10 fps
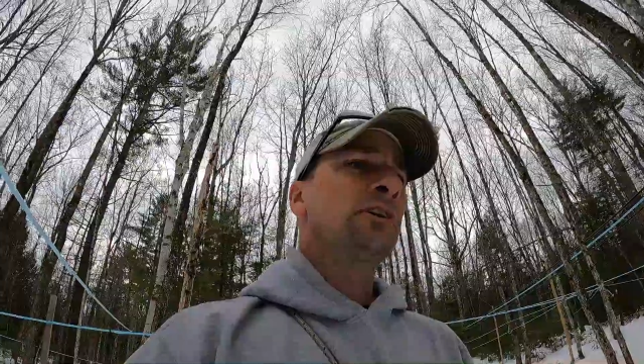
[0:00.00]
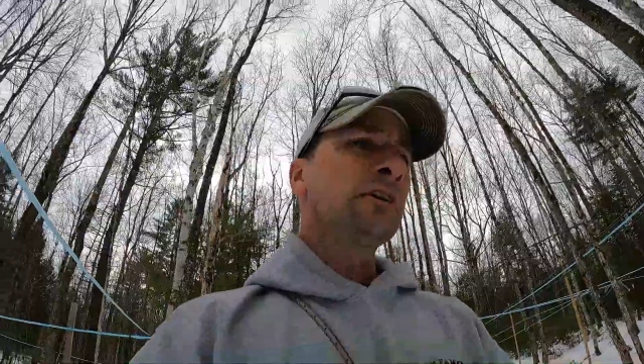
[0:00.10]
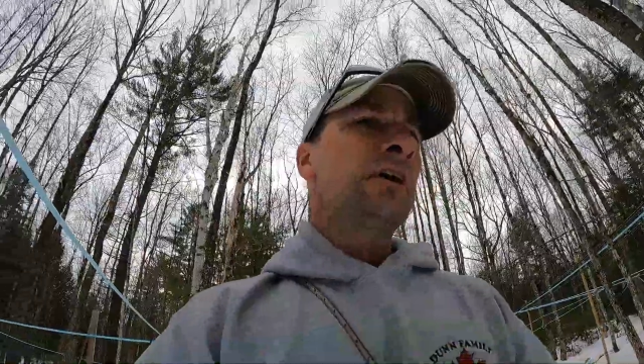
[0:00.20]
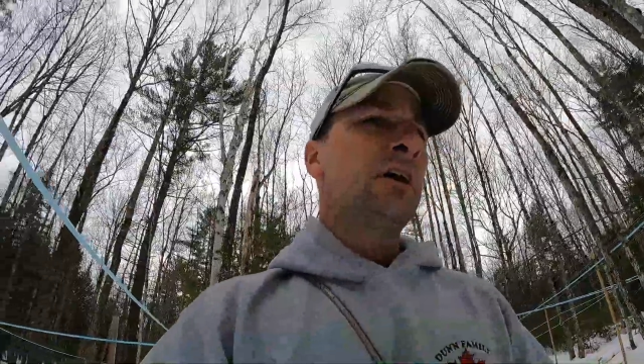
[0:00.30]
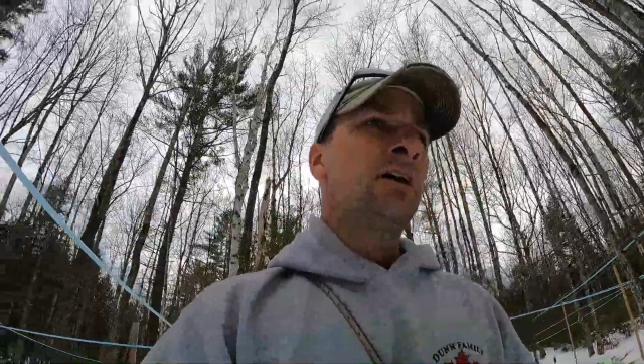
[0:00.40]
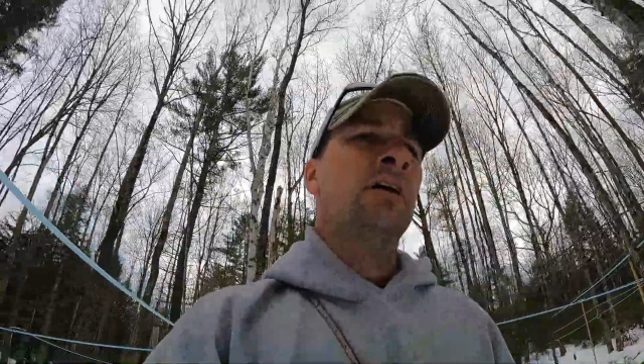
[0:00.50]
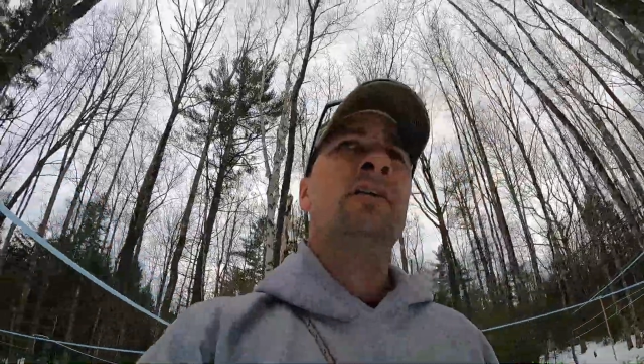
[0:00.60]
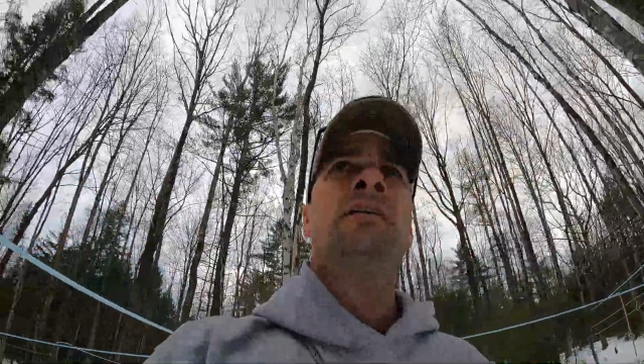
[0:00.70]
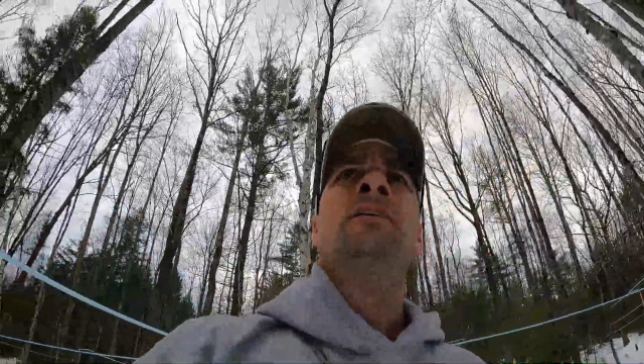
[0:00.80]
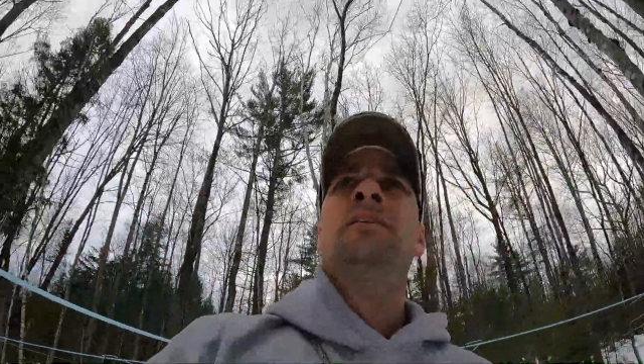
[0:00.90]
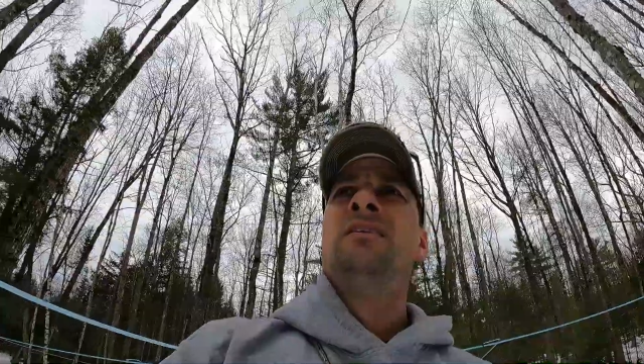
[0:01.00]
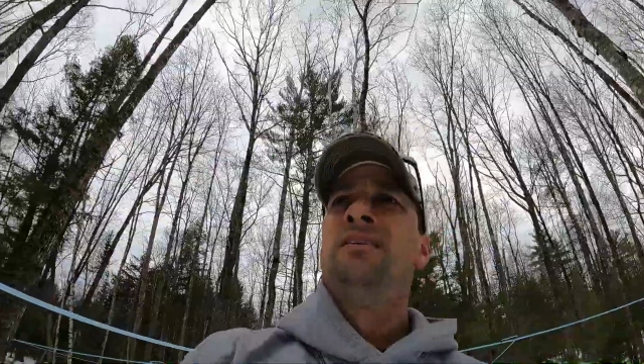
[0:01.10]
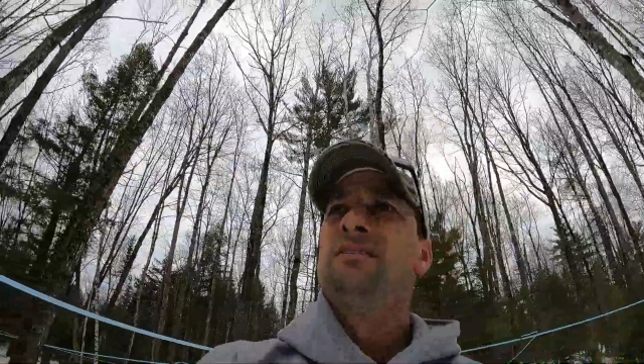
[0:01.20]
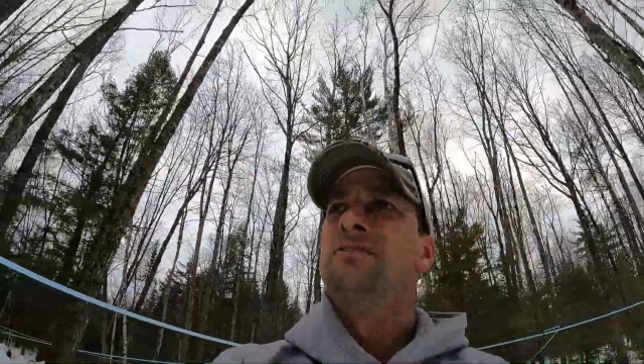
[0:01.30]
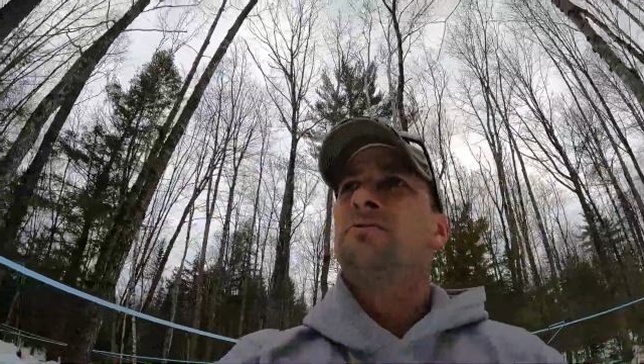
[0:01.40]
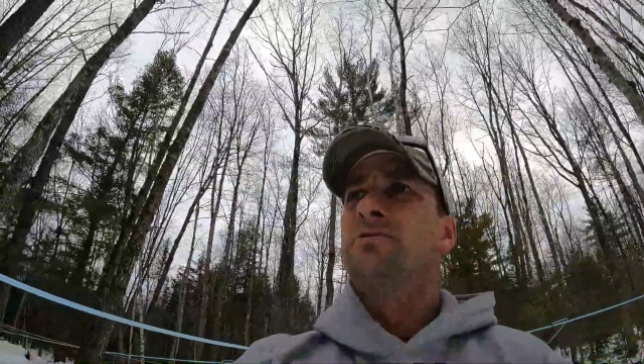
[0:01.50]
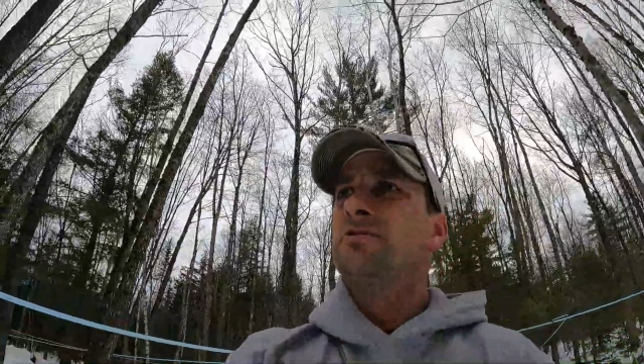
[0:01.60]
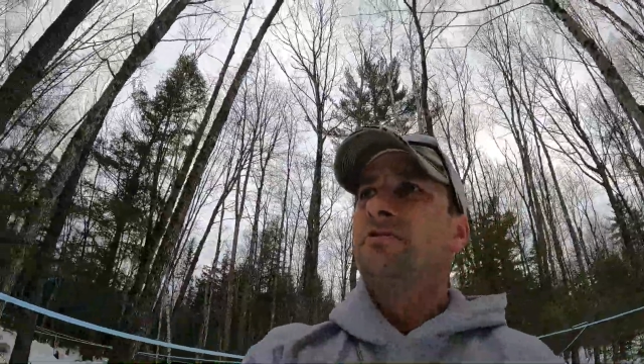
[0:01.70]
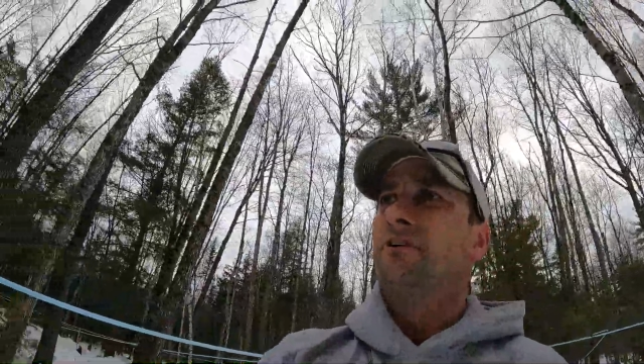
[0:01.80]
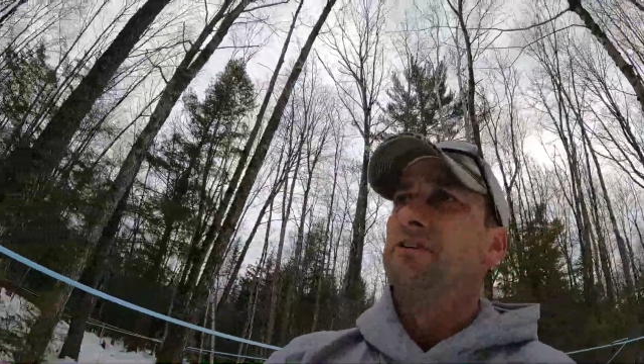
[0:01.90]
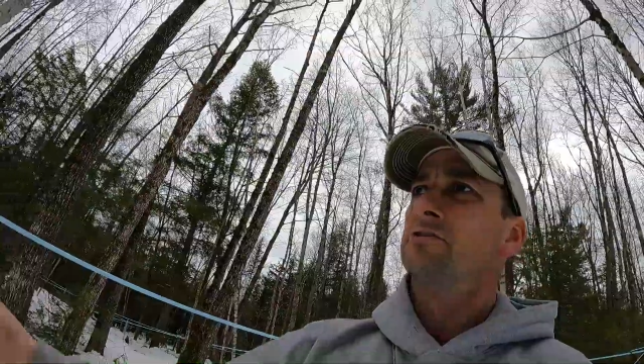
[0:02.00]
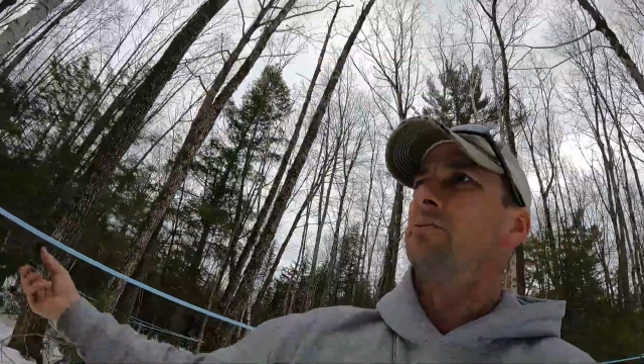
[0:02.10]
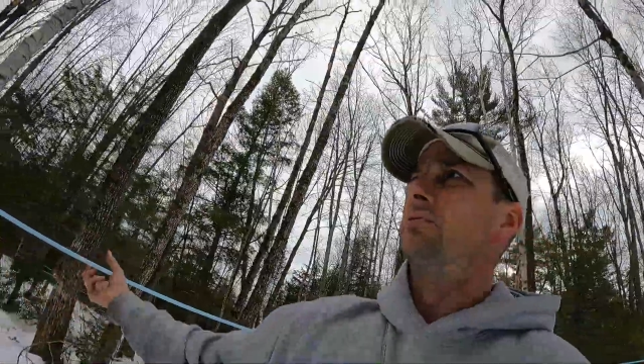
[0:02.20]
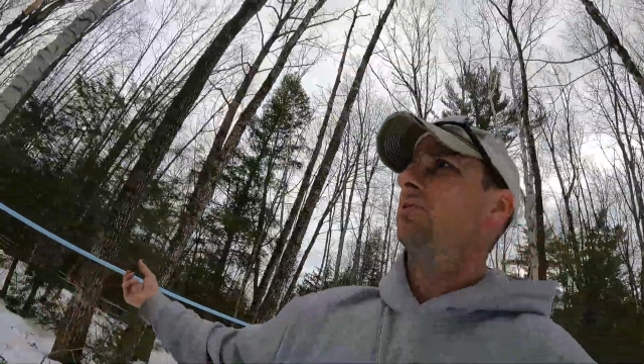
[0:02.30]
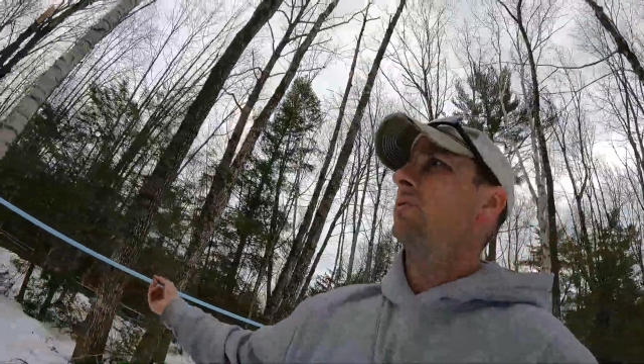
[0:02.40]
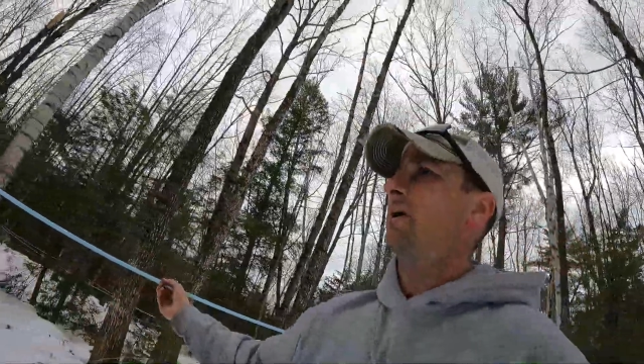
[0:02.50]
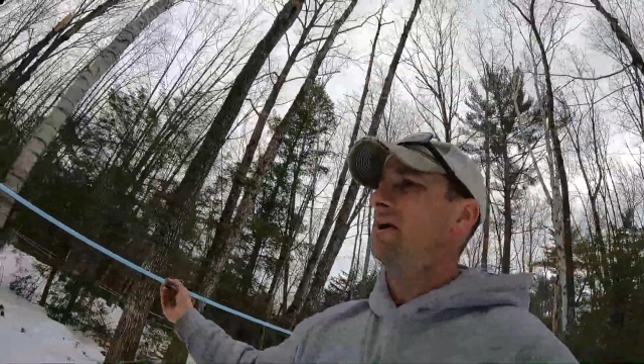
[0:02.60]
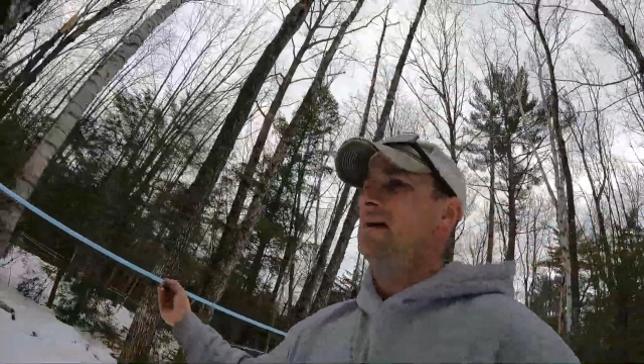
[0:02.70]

in. So let's see if we can find this one real quick.